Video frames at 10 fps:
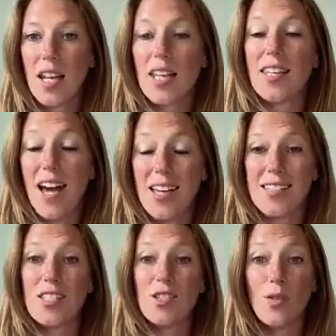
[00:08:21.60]

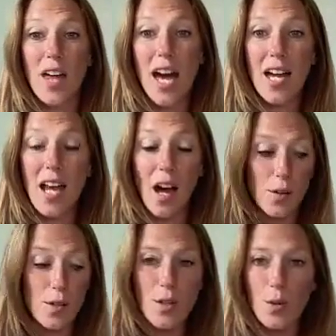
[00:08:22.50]
yes. So that
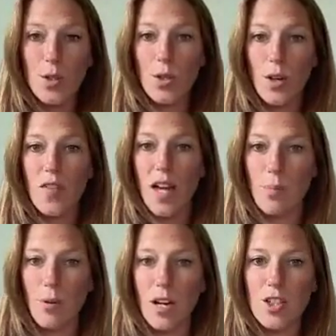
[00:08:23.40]
also took
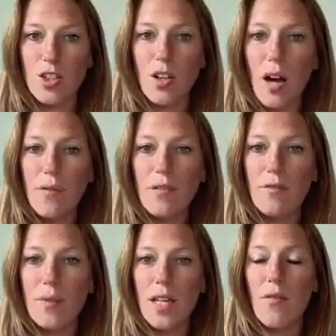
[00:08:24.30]
that pressure off
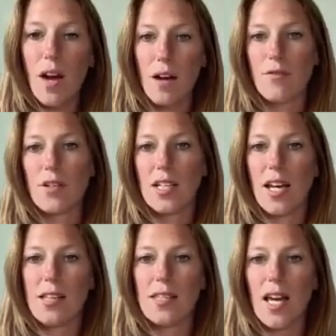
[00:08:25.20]
of me of every
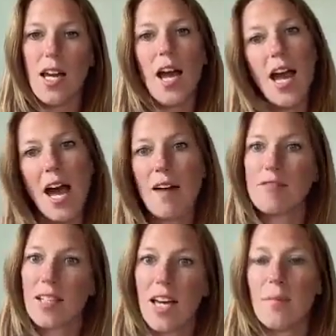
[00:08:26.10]
day saying I have
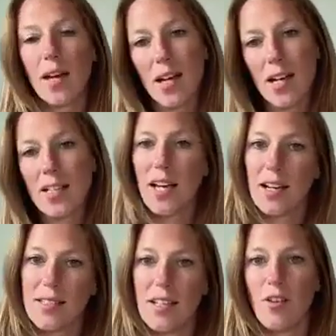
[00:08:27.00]
to get my
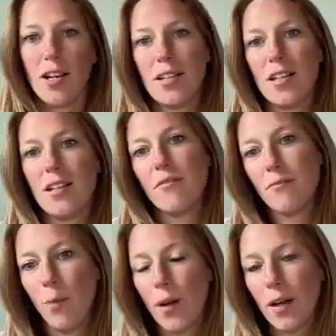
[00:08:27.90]
contacts in, or I didn't
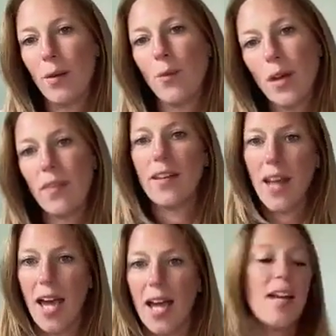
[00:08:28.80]
win the
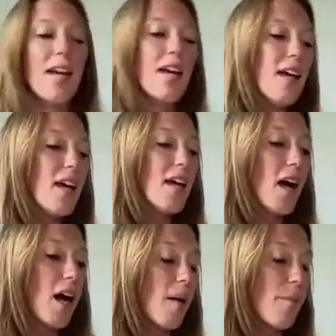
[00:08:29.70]
day.
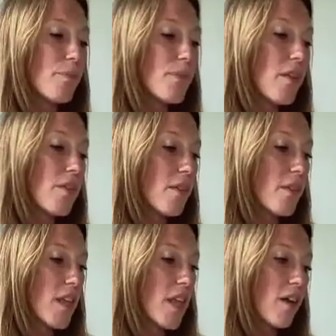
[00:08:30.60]

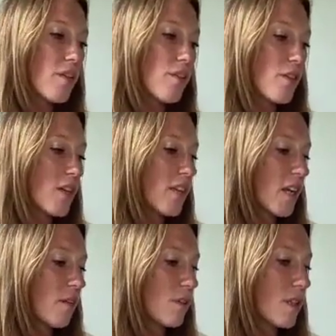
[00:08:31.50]
The other thing
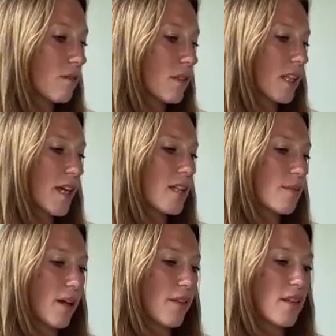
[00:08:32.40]
that I really, really liked
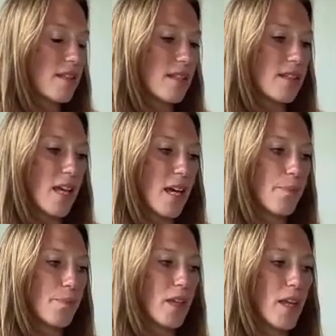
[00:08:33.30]
about this is
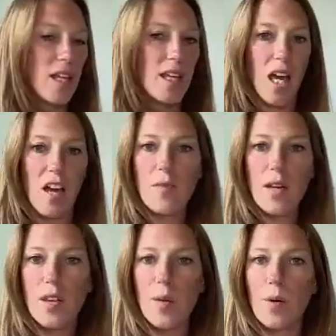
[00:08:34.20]
that it gave
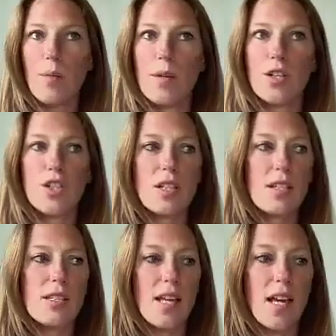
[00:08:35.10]
me the permission
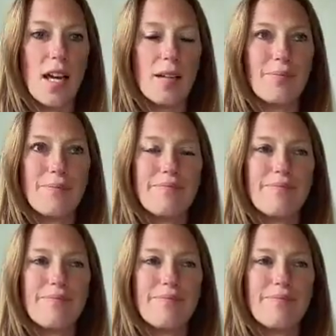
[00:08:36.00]
to say,